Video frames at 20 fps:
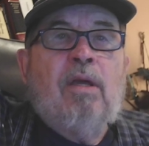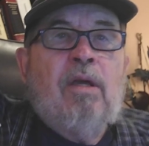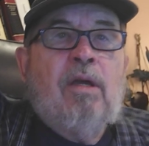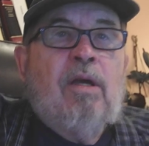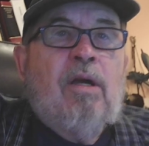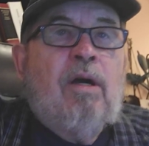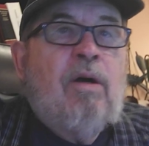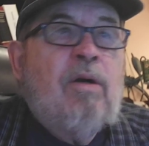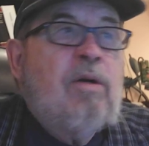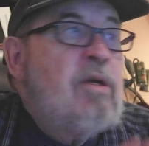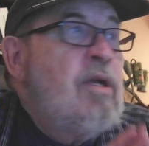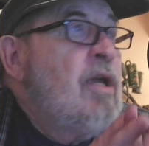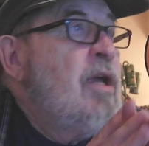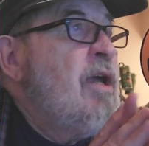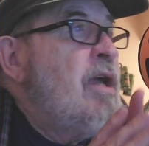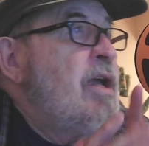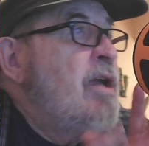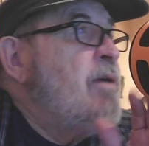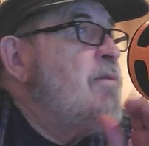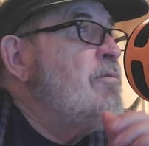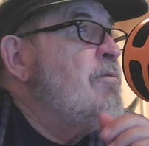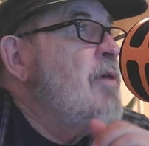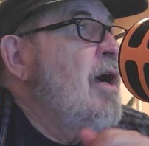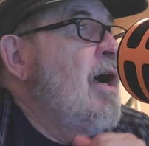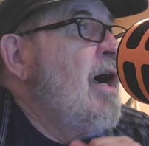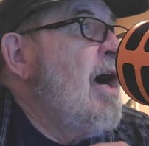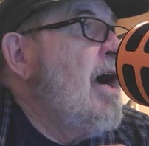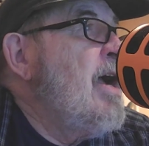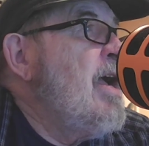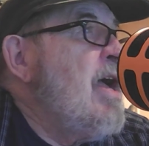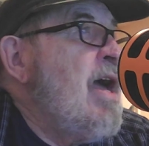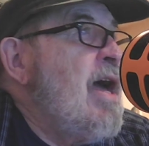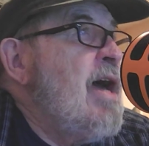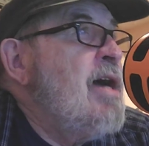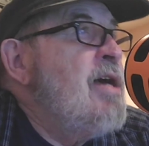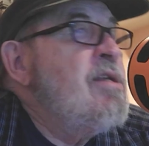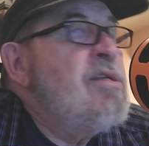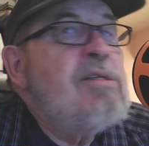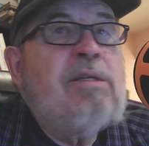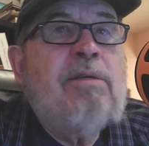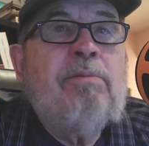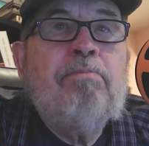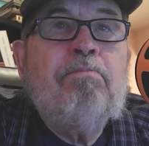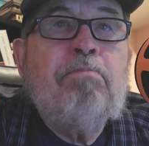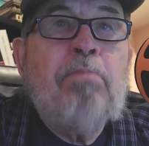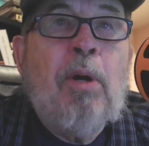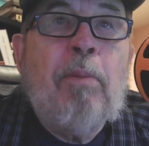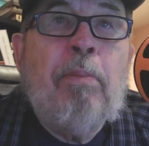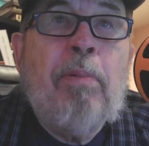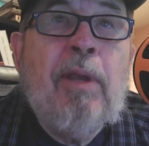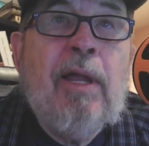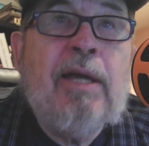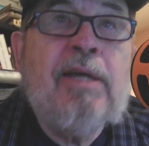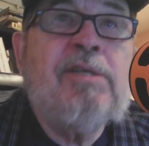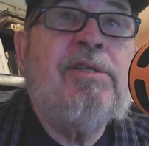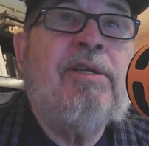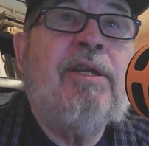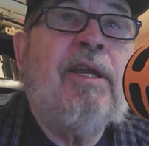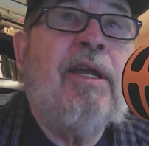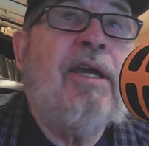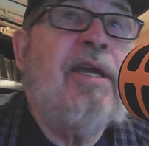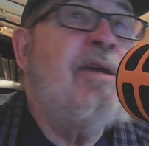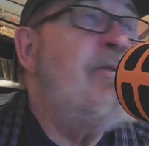Okay, I asked perplexity,